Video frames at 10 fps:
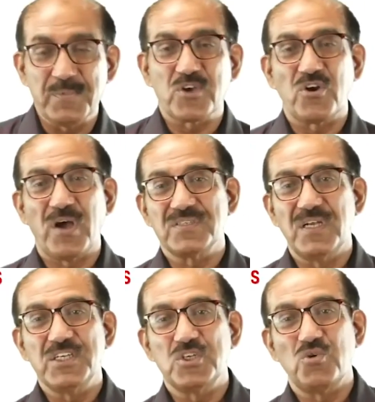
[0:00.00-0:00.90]
come
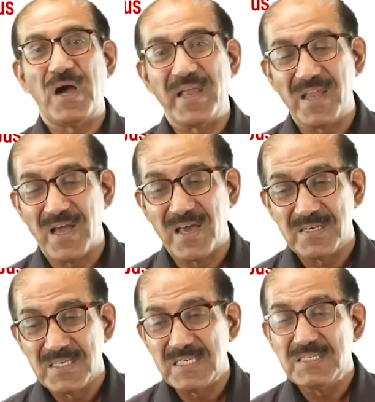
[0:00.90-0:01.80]
across related to IR,
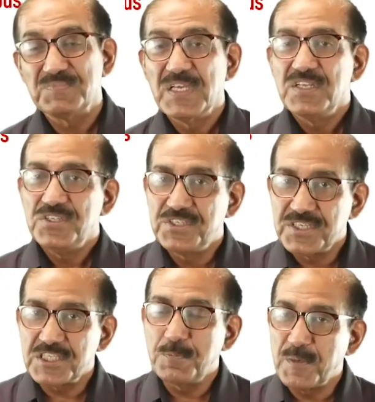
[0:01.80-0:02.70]

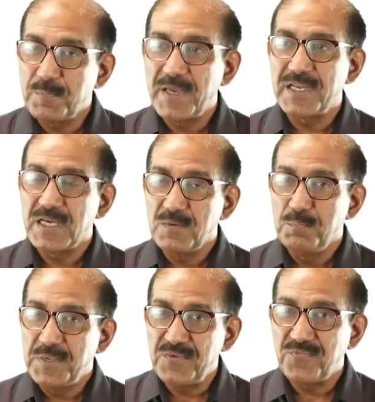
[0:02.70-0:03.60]
just prepare a
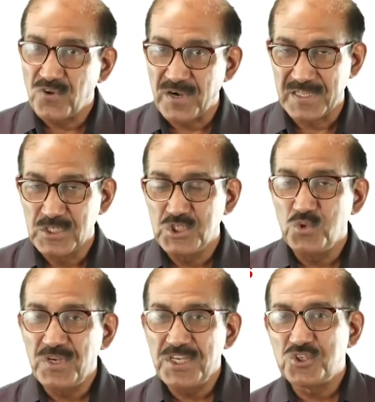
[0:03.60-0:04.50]
brief note.
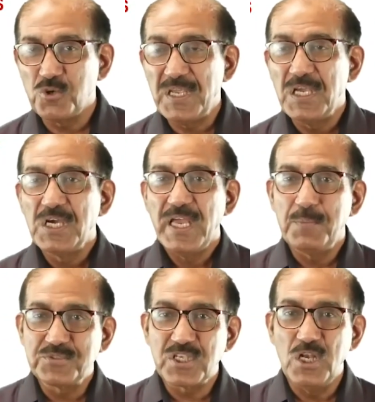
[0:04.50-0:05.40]
You need to be
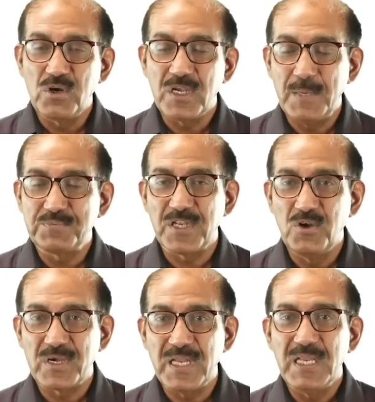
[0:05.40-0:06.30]
absolutely
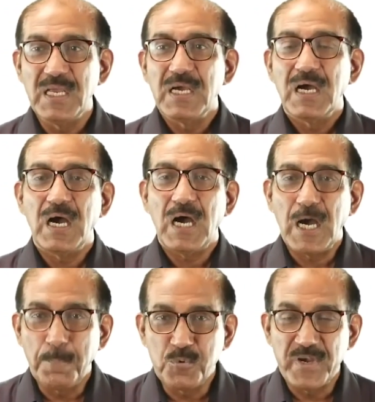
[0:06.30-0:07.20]

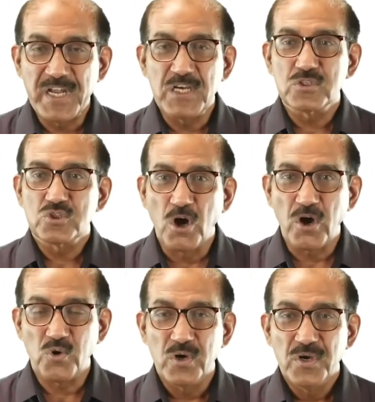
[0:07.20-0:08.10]
up to date,
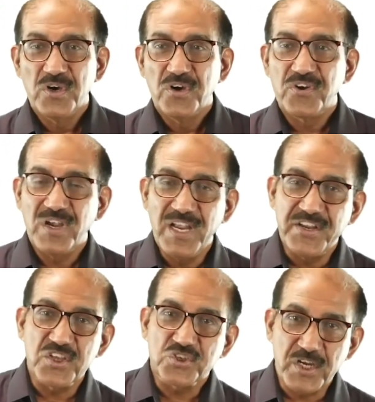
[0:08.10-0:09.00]
thorough,
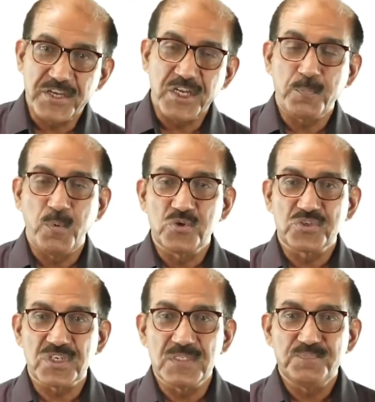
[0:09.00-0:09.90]
relating the static
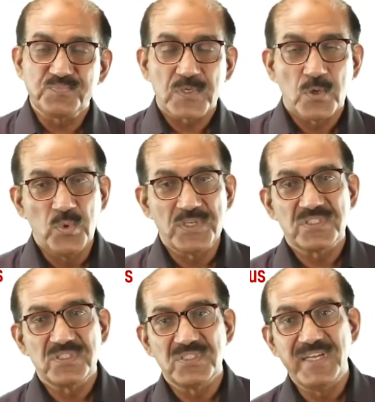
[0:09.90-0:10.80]
portion
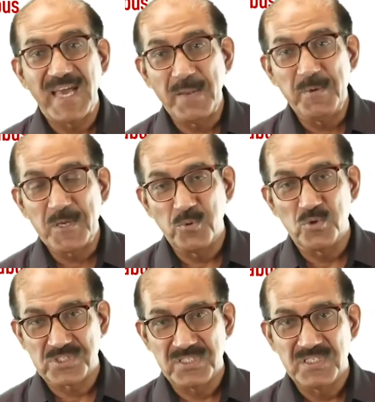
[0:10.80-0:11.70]
with the dynamic
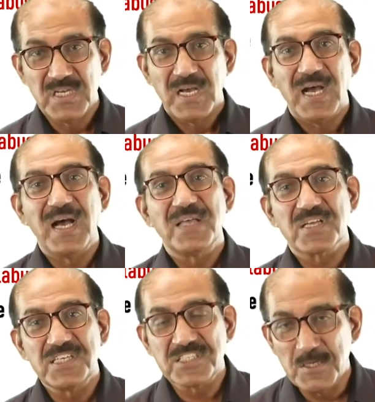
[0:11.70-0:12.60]
portion,
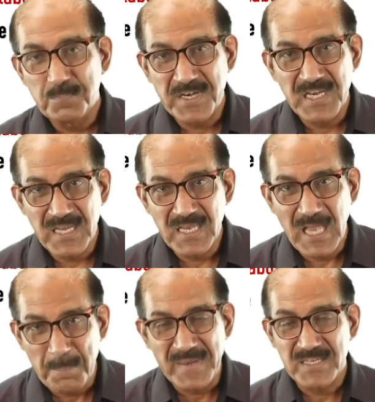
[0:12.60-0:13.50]
the
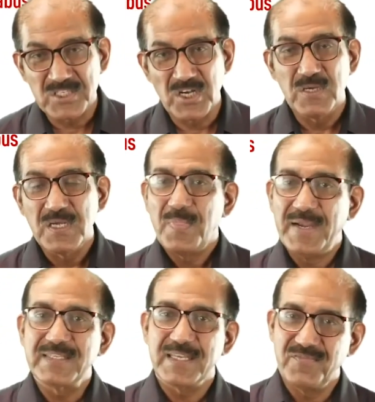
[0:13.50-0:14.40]
contemporary happenings.
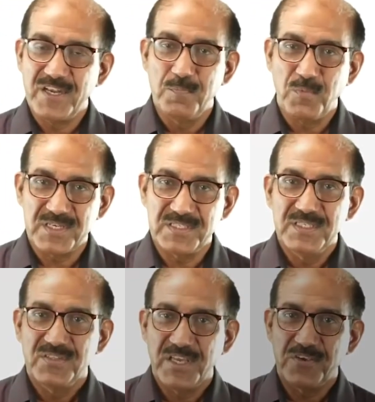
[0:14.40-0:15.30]
That is again very important.
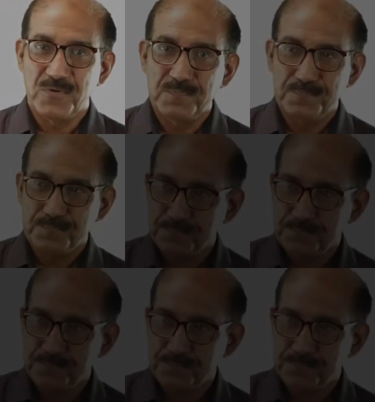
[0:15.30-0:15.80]
Thank you.